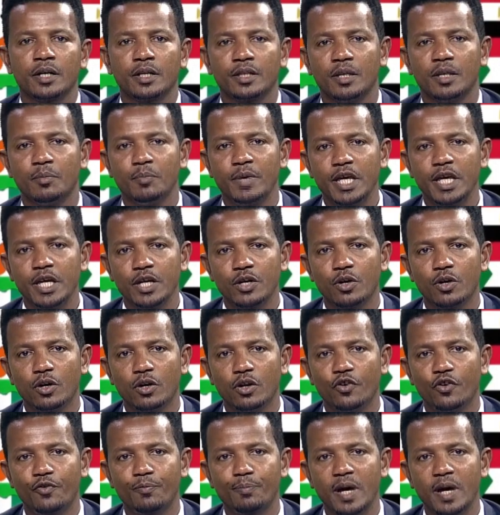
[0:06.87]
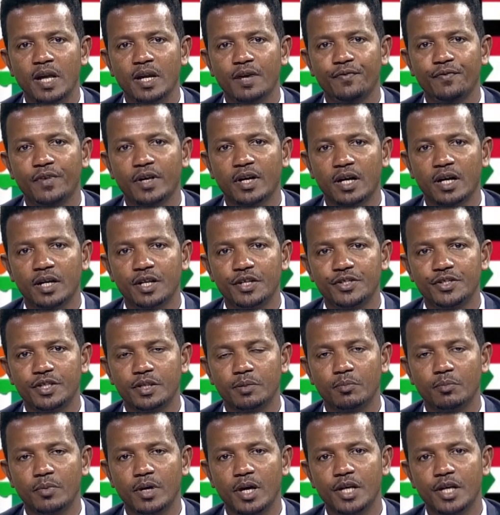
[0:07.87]
The main goal of
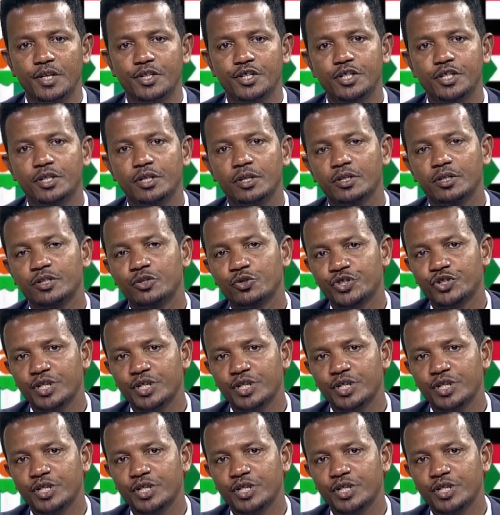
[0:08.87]
Pan-Africanism is to